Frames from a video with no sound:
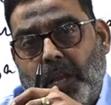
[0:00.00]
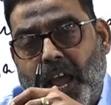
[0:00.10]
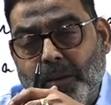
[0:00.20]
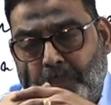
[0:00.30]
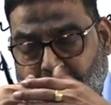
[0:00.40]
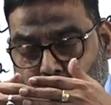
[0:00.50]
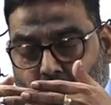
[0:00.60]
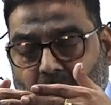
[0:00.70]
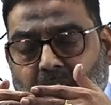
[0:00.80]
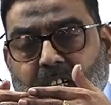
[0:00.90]
And
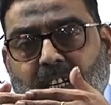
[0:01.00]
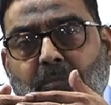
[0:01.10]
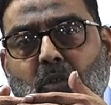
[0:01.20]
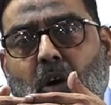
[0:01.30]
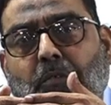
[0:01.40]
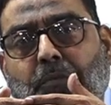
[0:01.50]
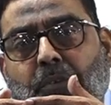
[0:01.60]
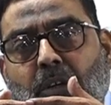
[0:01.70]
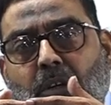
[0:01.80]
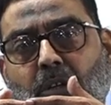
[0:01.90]
particularly in terms
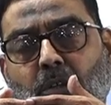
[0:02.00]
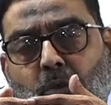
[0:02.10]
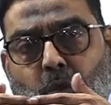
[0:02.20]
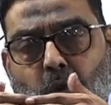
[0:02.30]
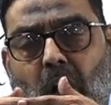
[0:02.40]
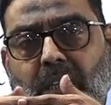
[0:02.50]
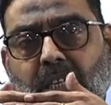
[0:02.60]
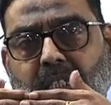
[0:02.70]
of sociology,